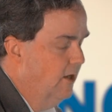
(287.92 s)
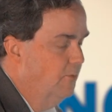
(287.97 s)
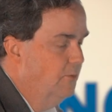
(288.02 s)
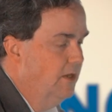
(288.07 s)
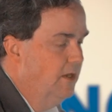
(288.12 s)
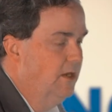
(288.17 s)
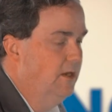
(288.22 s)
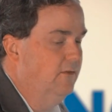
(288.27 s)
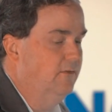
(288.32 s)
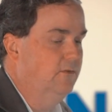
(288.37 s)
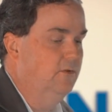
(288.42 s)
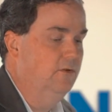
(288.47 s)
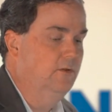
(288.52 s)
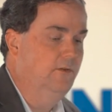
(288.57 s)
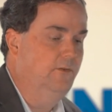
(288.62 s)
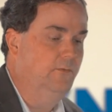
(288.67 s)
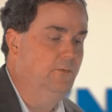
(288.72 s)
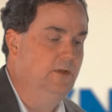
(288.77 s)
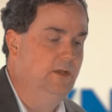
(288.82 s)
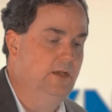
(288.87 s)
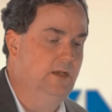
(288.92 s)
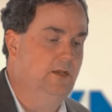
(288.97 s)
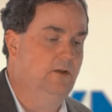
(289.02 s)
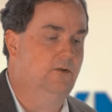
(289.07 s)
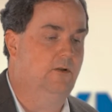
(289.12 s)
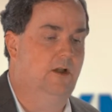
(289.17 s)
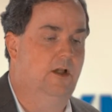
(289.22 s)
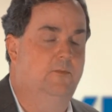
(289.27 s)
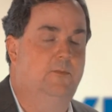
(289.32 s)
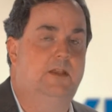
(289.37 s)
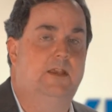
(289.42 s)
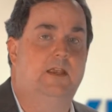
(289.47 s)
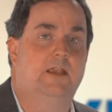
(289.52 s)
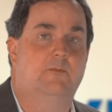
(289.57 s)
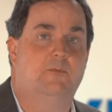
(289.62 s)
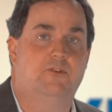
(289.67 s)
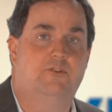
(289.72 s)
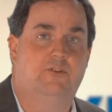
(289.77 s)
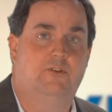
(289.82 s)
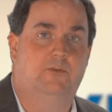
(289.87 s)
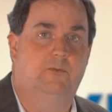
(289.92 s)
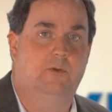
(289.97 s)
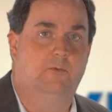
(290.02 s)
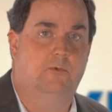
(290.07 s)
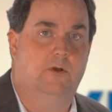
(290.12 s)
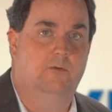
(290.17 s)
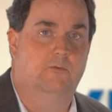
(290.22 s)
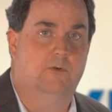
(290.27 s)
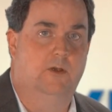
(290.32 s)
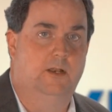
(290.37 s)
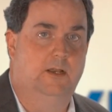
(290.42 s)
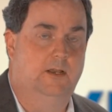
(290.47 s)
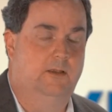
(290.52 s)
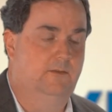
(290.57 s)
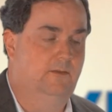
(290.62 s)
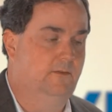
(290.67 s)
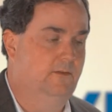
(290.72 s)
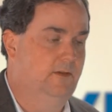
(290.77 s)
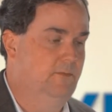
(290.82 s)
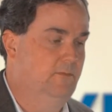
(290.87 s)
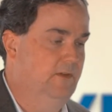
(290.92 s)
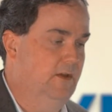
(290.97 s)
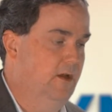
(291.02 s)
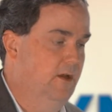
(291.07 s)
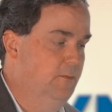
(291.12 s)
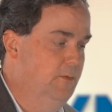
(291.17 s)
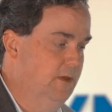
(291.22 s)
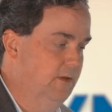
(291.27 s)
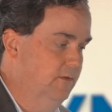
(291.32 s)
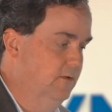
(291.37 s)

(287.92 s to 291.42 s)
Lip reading: many students we need or how many images we want running at the same time, and that's